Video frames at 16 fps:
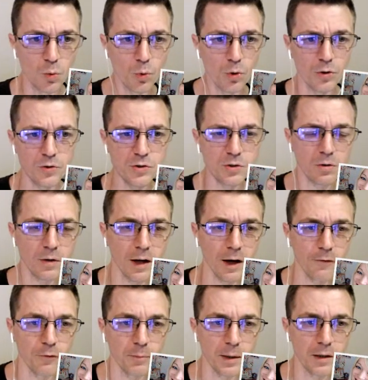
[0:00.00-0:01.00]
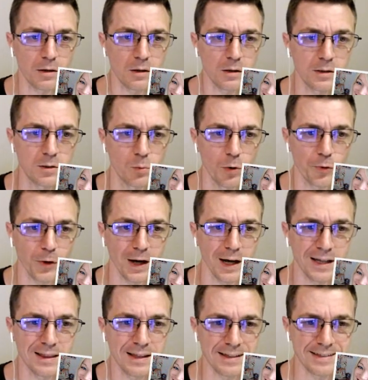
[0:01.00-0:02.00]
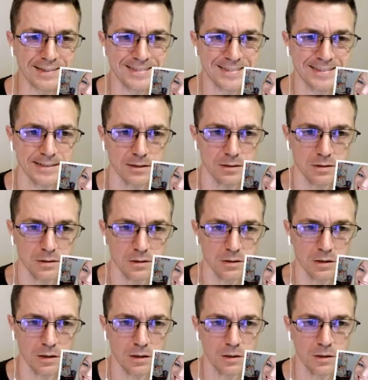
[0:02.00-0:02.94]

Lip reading: We're going to start alphabetically with Lexi.